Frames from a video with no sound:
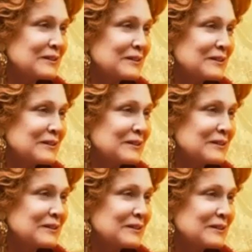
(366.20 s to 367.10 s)

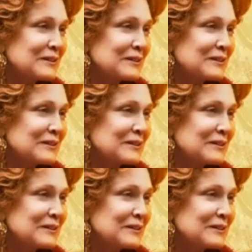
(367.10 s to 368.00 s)

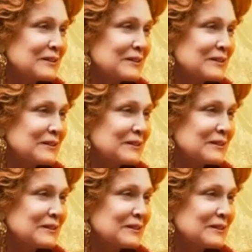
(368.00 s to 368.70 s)
This person isn't speaking.